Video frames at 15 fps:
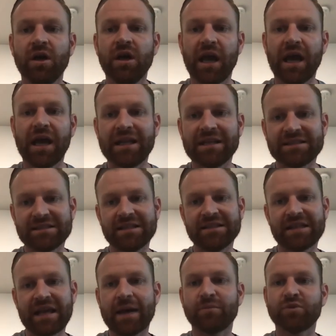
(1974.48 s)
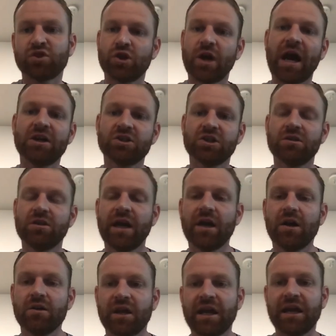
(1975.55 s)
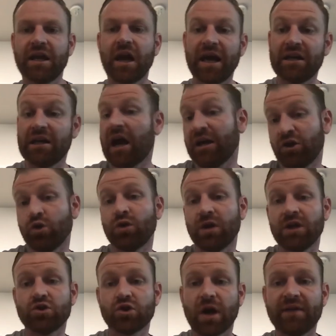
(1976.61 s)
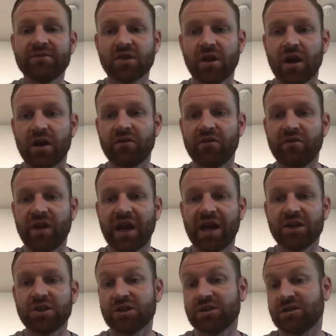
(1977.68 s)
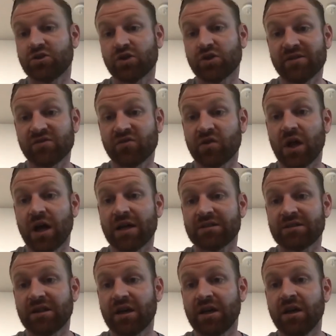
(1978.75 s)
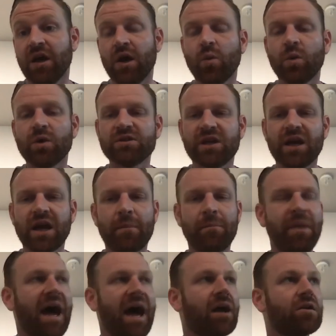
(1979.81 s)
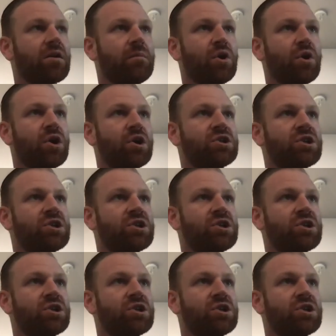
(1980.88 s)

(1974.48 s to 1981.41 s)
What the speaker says: And it's this abstraction layer that I do think drives a lot of advantages. It drives velocity. We're seeing a pattern emerge.